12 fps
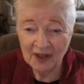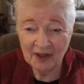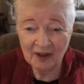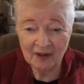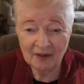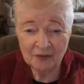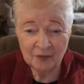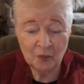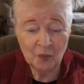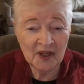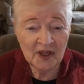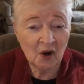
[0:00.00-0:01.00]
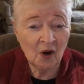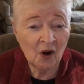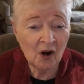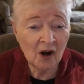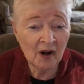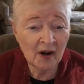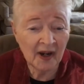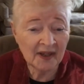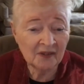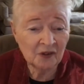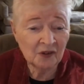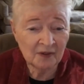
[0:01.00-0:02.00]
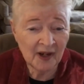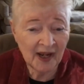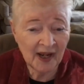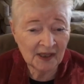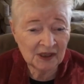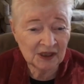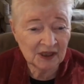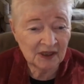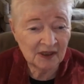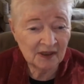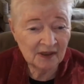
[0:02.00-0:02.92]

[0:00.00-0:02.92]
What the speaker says: of we are interaction.